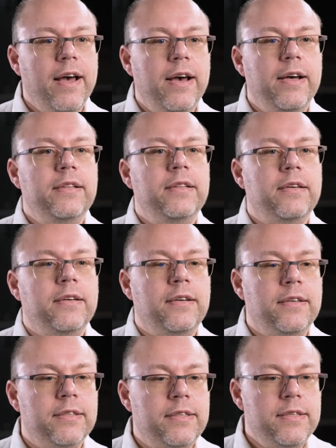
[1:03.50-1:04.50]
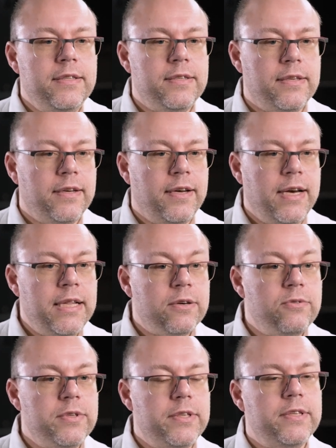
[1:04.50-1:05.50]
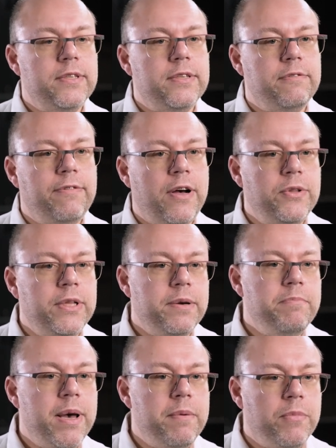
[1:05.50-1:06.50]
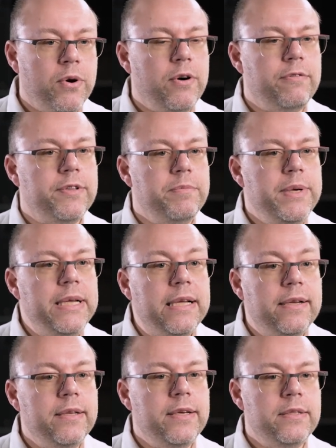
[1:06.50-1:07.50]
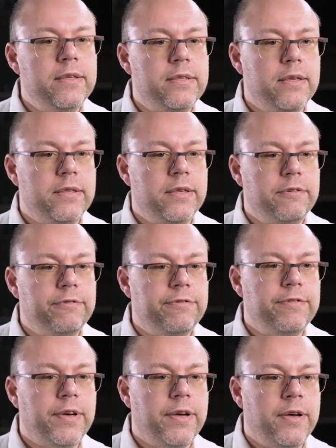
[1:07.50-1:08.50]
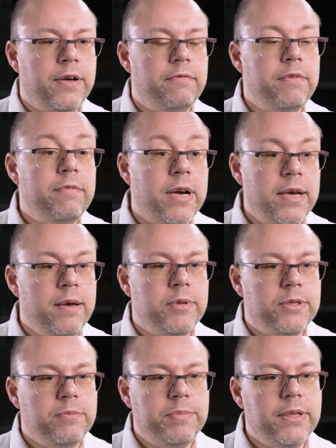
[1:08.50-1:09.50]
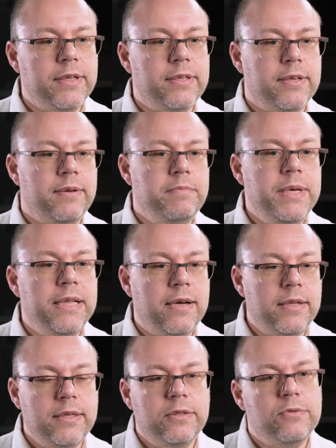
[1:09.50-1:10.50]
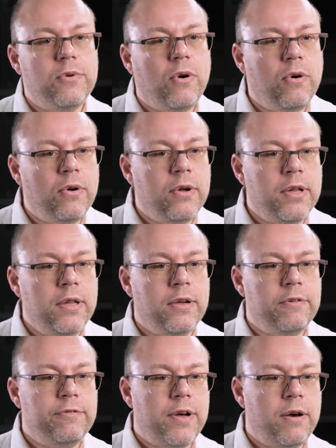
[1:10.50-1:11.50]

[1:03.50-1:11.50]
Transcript: And uh, since uh, L Acoustics is a founding member of the Milan Initiative, uh, we were able to build Milan into all of